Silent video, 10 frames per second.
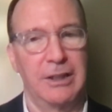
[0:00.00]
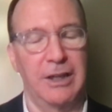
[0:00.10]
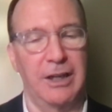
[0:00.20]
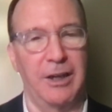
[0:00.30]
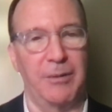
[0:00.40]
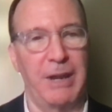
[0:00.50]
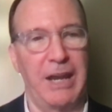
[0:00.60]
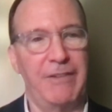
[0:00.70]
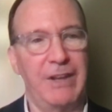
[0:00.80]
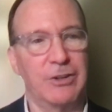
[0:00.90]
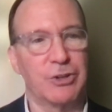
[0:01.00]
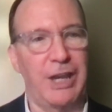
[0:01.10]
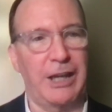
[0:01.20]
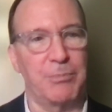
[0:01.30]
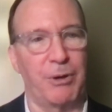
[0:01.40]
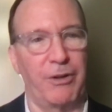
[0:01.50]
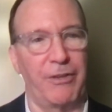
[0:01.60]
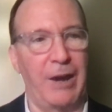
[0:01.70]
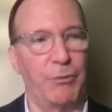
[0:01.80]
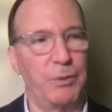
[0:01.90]
And then the second part
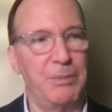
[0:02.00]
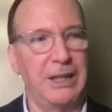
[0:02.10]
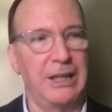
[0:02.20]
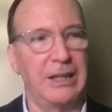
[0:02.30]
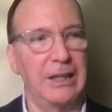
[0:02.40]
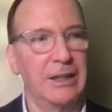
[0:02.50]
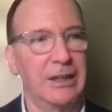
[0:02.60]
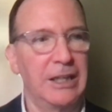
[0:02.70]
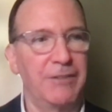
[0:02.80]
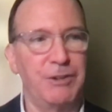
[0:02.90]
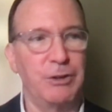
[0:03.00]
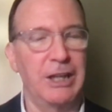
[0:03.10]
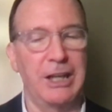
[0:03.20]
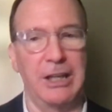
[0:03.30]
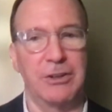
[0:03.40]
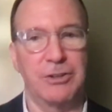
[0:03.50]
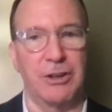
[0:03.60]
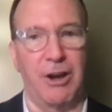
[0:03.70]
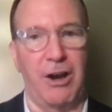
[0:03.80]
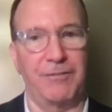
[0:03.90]
of that would be, if you get
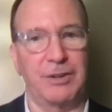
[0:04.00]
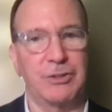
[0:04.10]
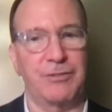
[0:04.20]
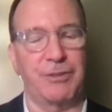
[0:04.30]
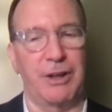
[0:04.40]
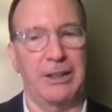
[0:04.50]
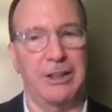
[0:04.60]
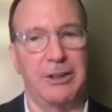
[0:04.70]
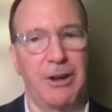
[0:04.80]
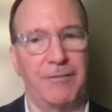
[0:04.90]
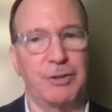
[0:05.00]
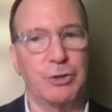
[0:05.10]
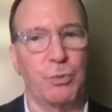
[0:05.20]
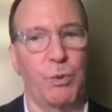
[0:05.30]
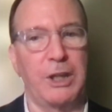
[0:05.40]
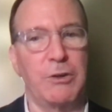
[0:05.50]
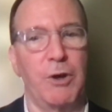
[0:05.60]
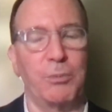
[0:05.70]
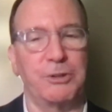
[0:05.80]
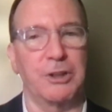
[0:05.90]
into office, if you're elected in office, what do you
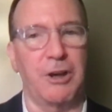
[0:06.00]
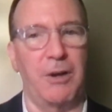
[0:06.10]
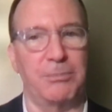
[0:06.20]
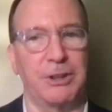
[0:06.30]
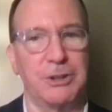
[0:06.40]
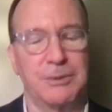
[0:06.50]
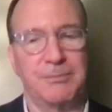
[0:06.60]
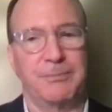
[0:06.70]
hope to accomplish?